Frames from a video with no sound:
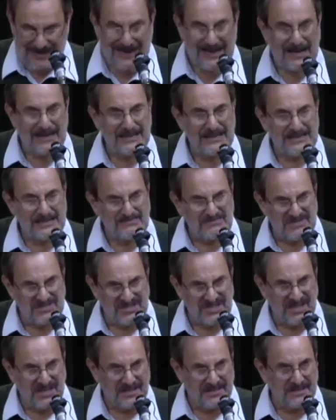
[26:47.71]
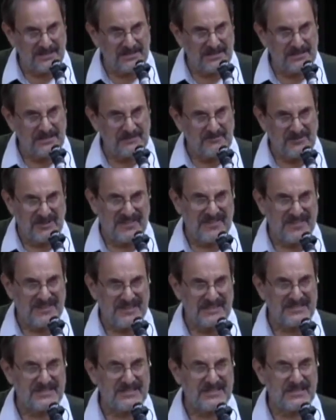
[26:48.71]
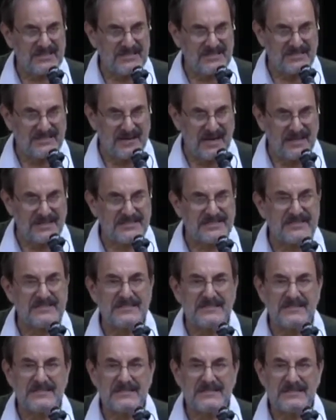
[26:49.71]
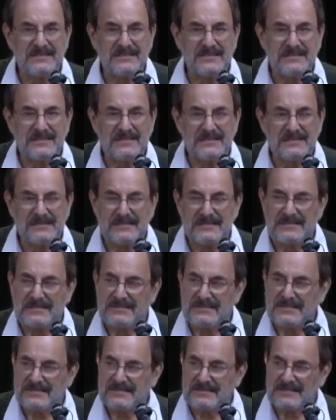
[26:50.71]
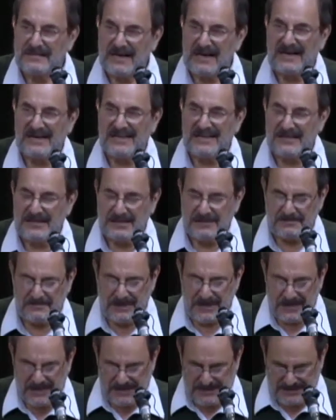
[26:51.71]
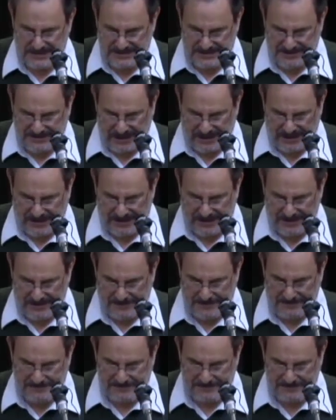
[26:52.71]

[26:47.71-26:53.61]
I am done with this dust. I am done.